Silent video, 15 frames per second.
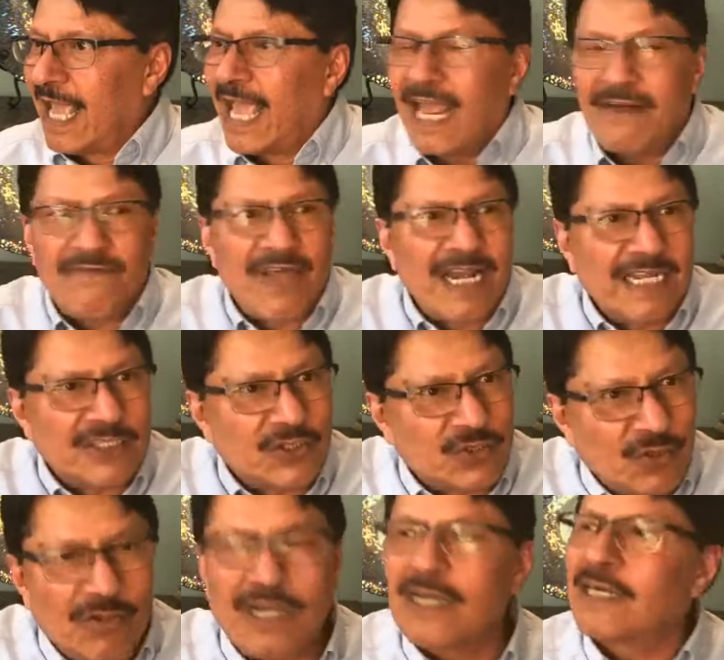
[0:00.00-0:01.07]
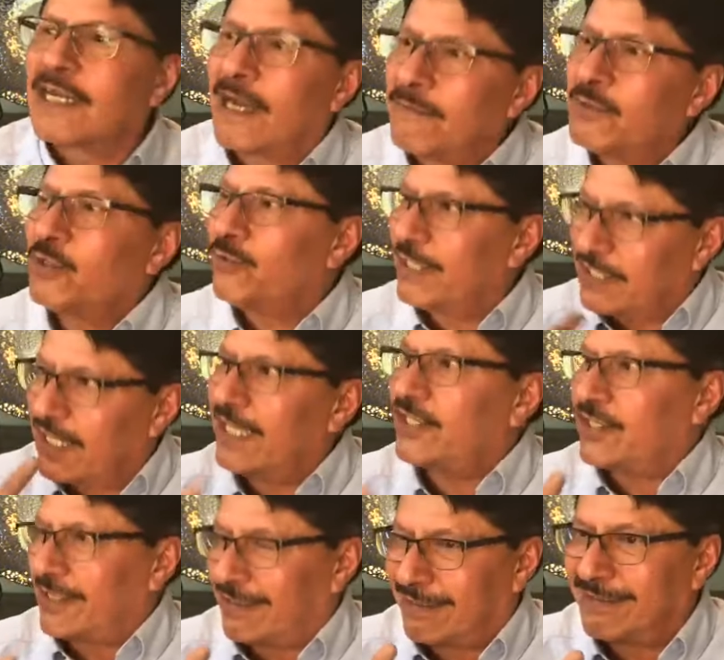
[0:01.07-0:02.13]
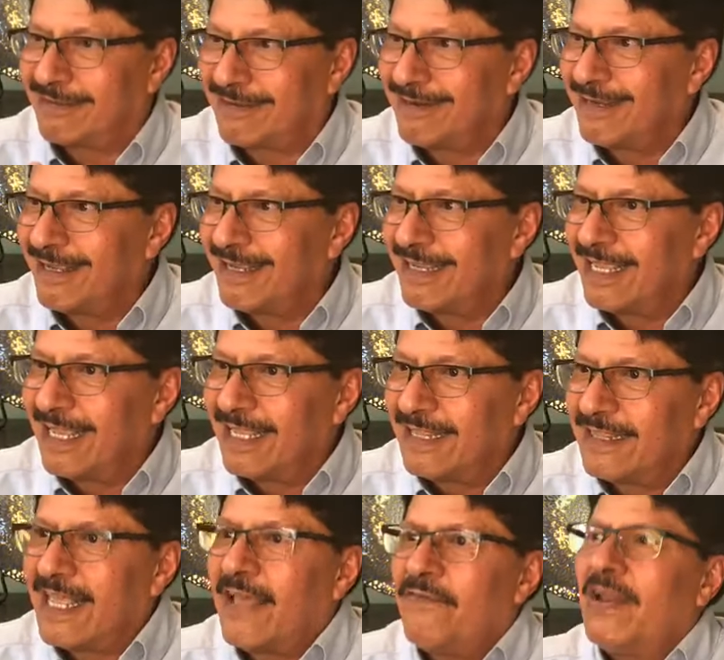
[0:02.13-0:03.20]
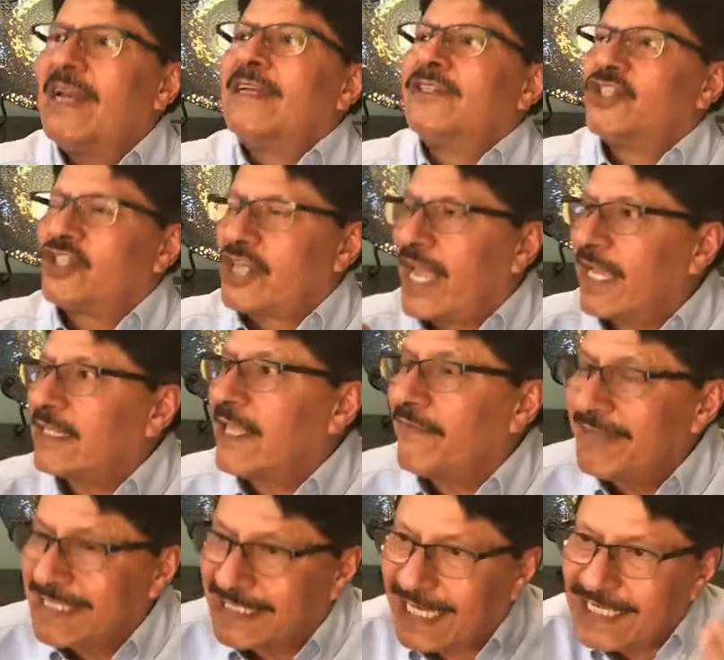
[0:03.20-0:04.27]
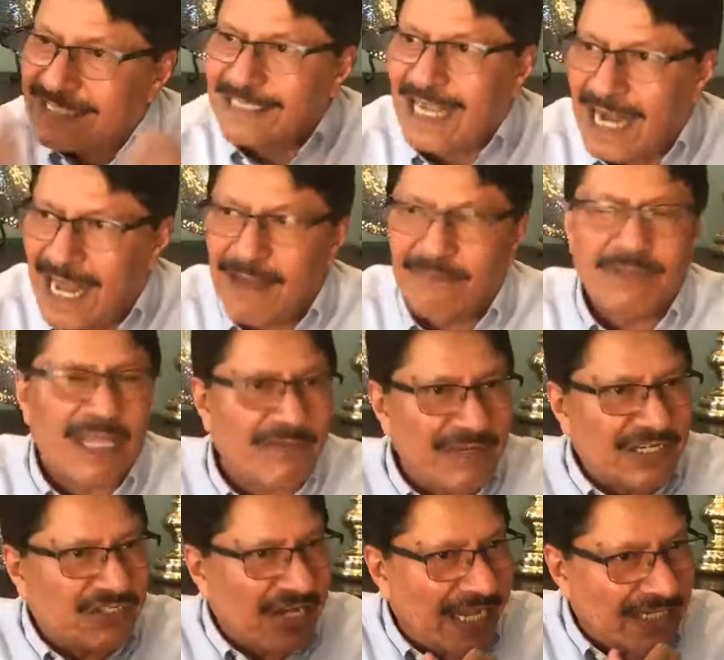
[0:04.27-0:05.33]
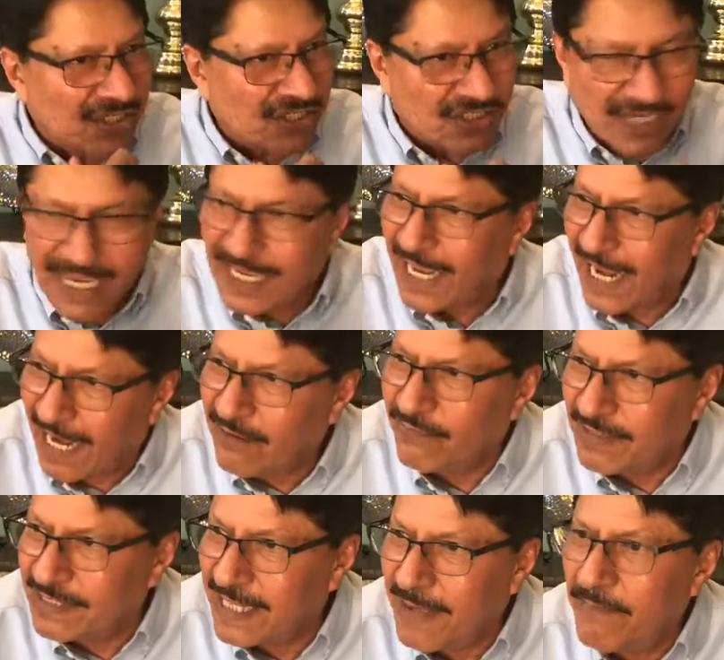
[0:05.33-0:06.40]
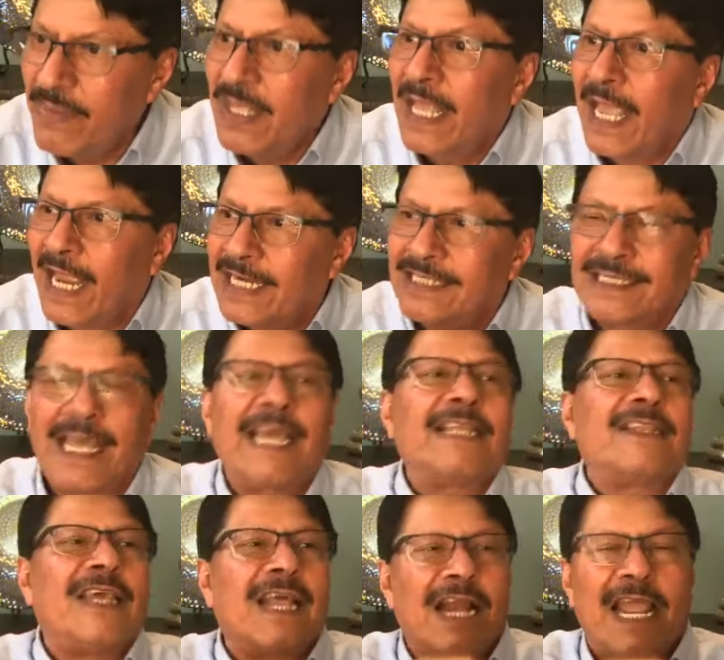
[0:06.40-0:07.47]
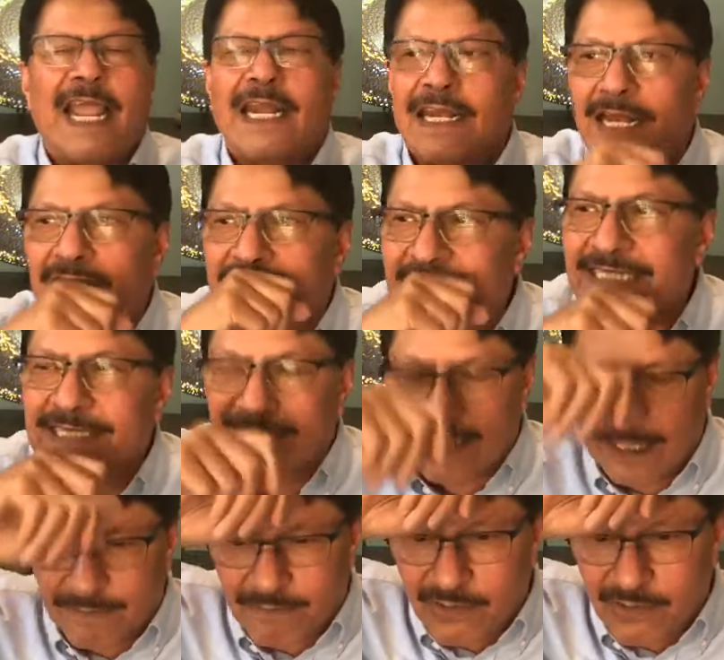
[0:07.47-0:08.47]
And when a student come to a teacher, they will say salam, they will shake hand with them and take their hand and kiss it and